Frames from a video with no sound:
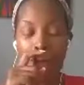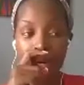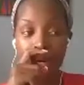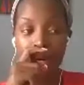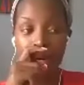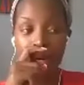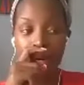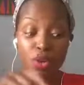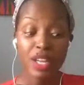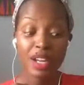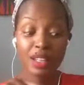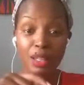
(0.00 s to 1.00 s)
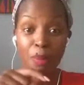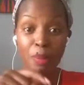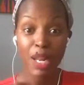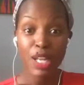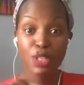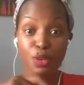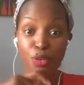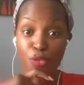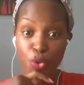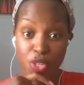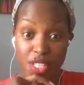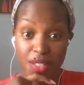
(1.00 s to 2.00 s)
Because you're looking at the plate of
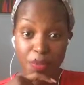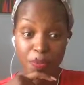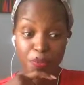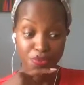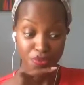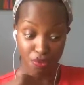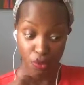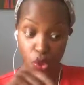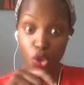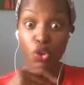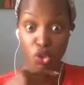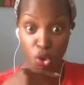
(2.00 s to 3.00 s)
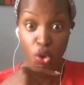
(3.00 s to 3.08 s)
food, you